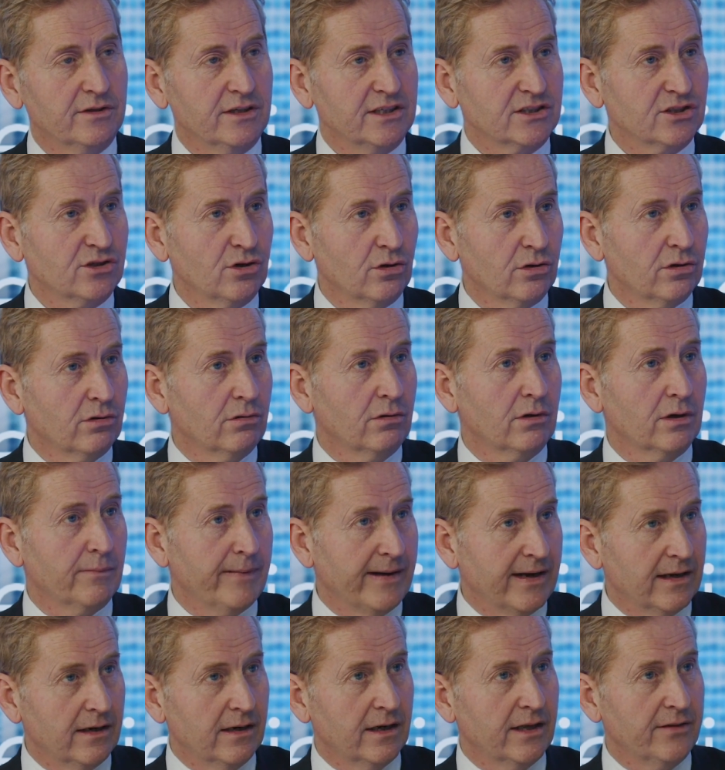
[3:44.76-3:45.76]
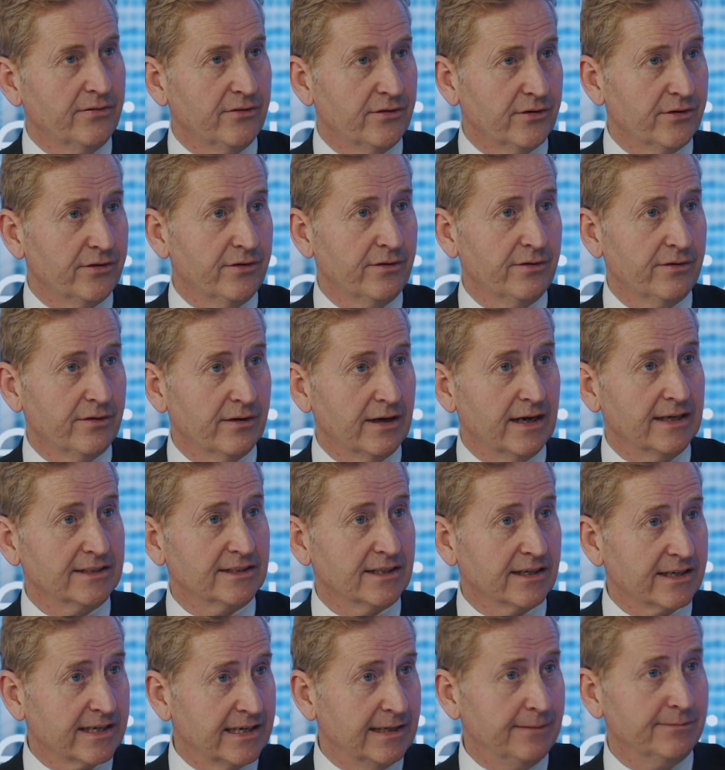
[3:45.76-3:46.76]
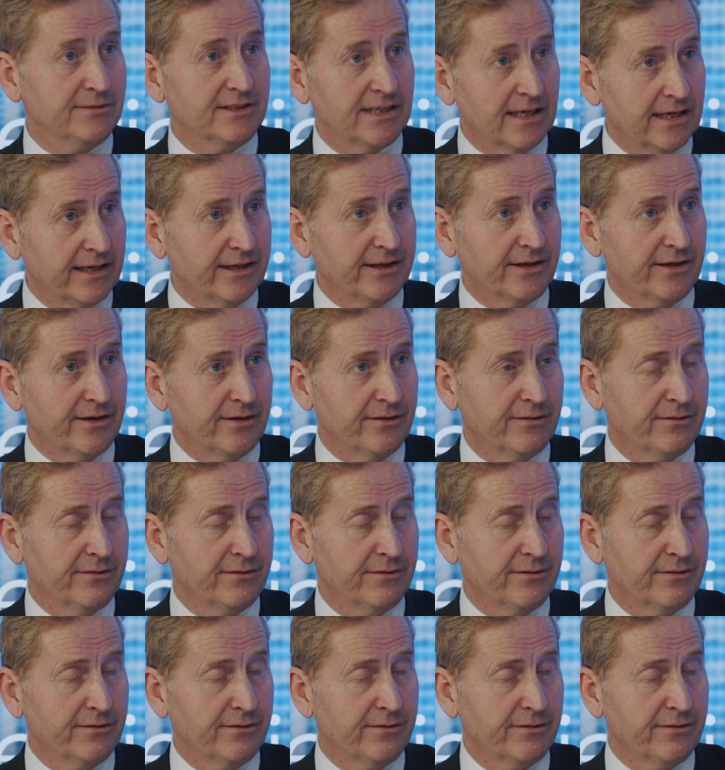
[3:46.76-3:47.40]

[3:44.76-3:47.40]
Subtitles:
it's not all about London, as I keep telling you.